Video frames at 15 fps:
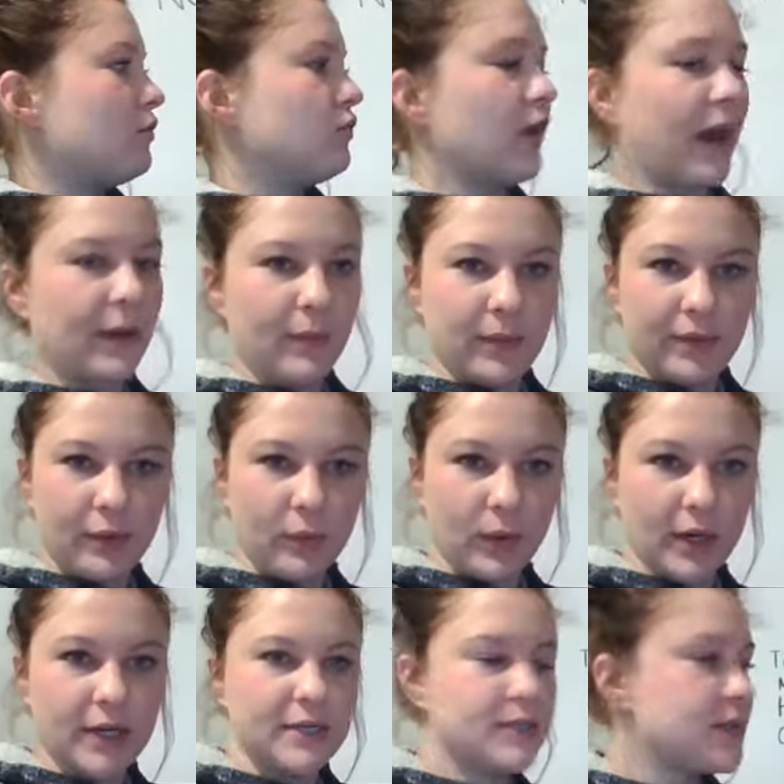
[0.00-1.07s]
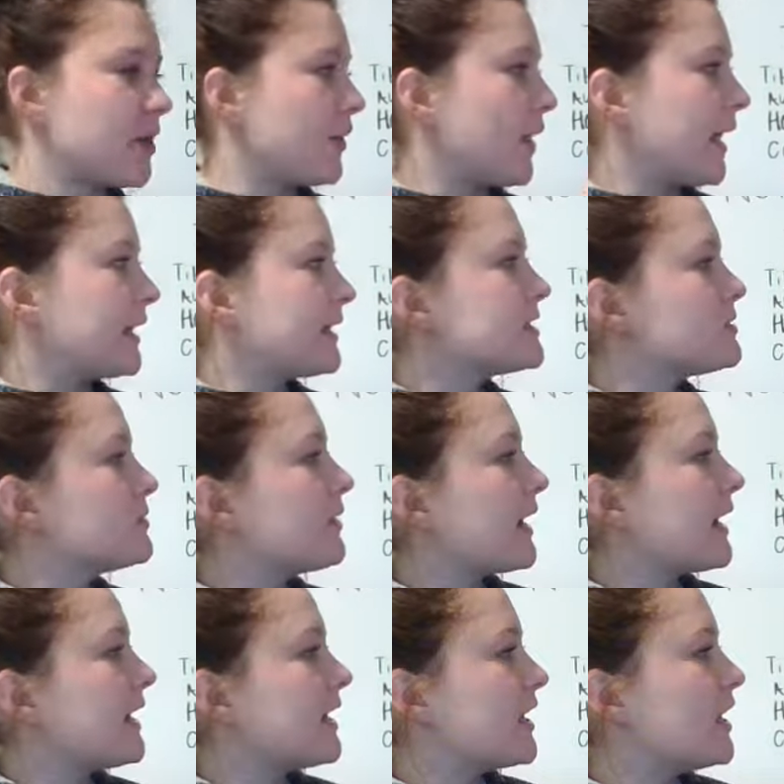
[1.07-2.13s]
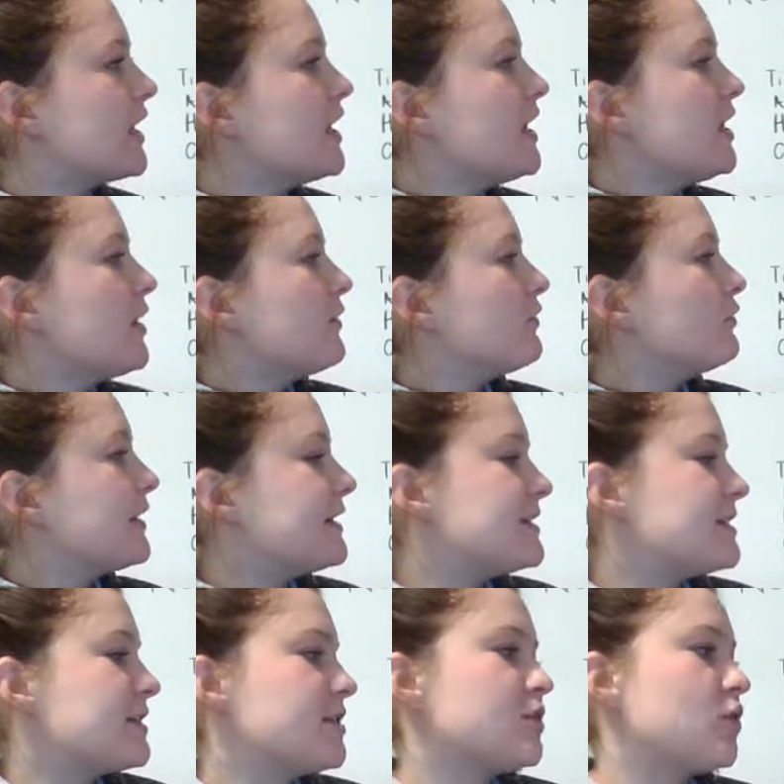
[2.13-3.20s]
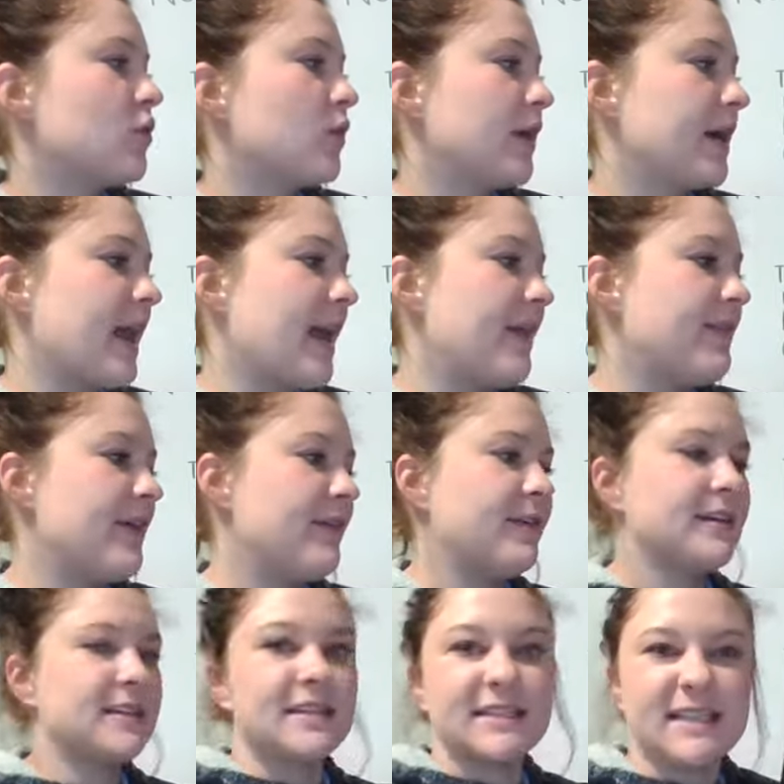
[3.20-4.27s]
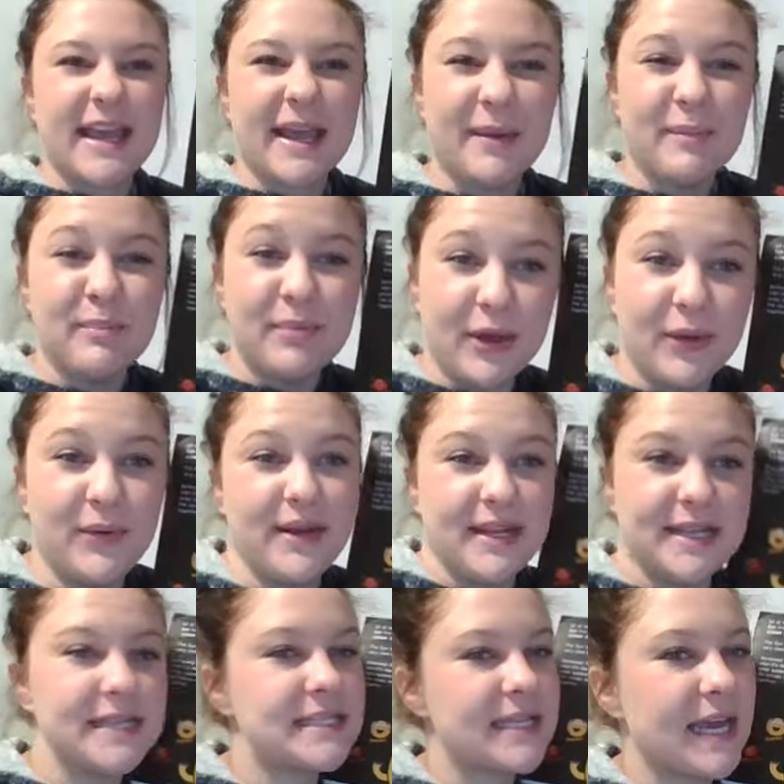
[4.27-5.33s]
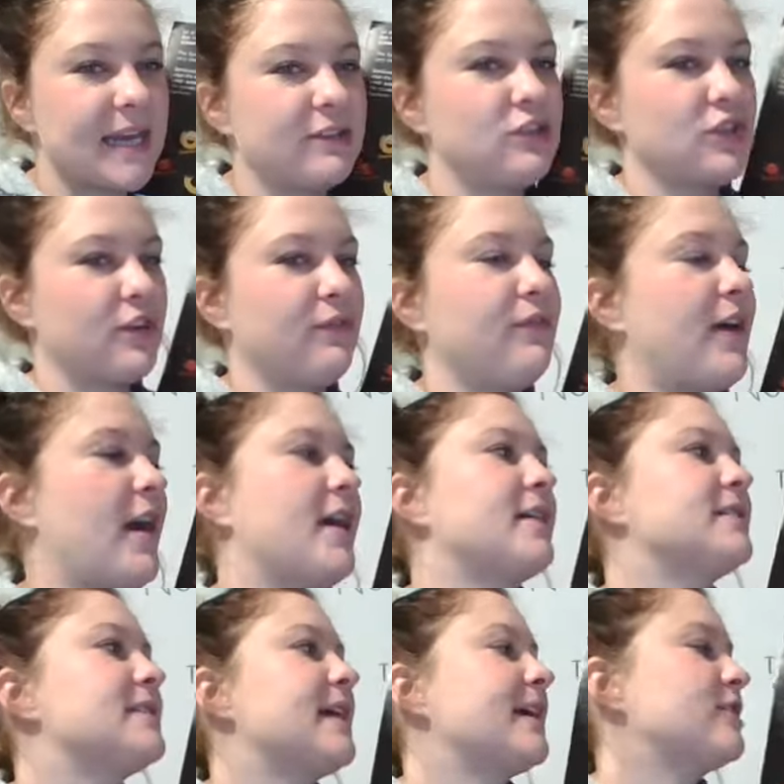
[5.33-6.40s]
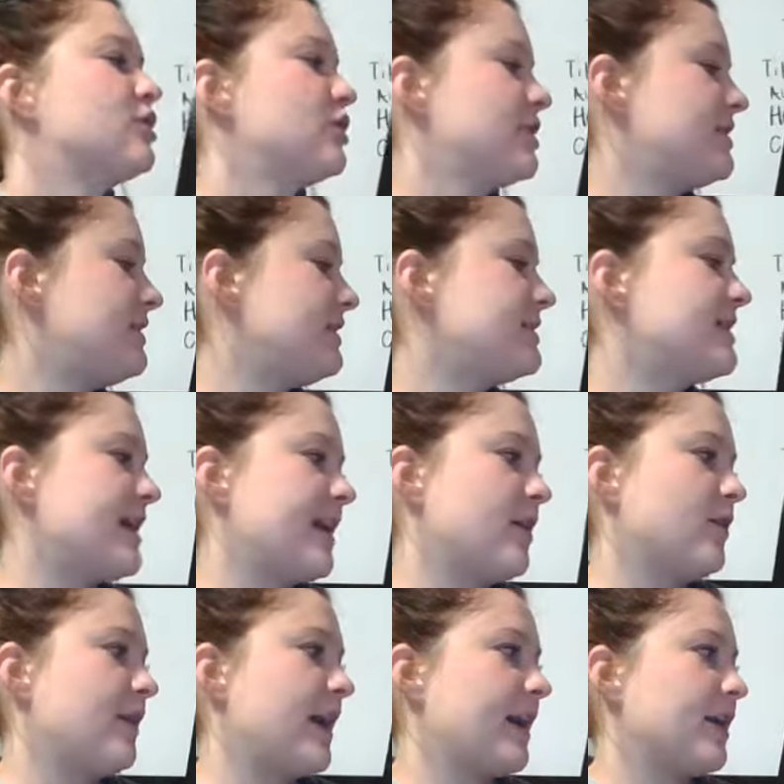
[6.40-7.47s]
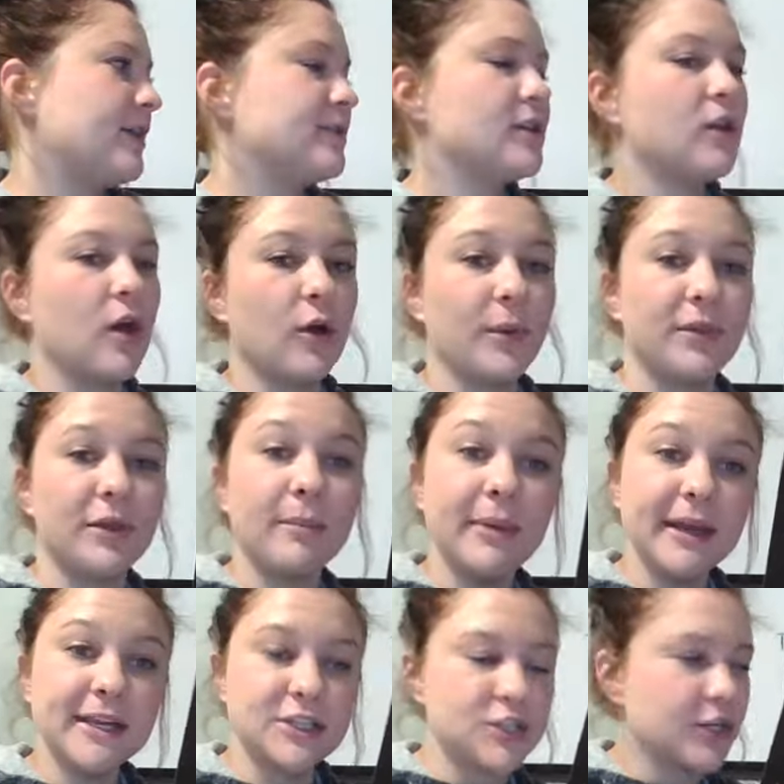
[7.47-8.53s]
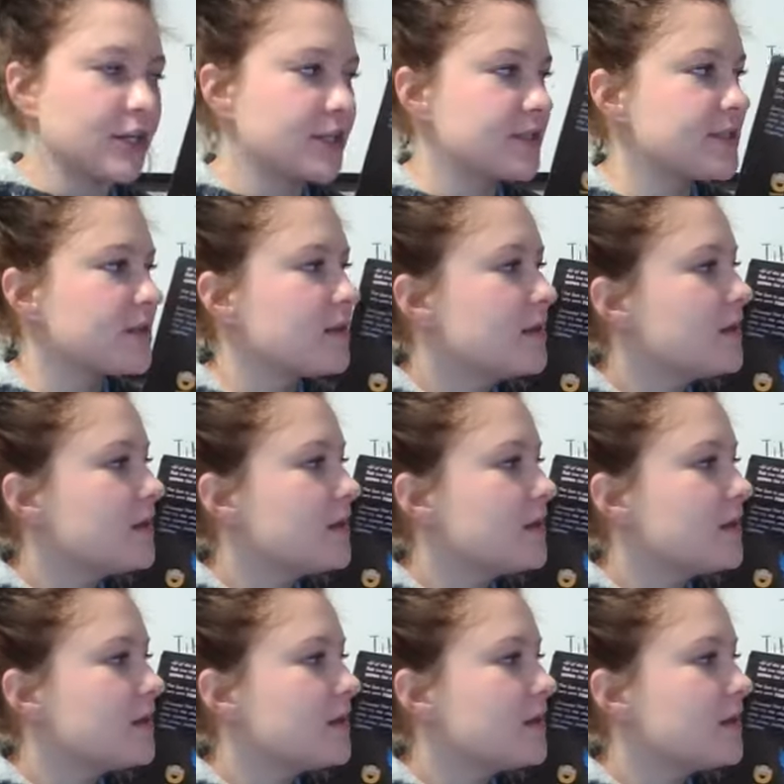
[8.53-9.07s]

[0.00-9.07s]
right with the word. So like this one right here reads the story, and then this is like a bonus, extra fact, extra detail that goes along with the pictures.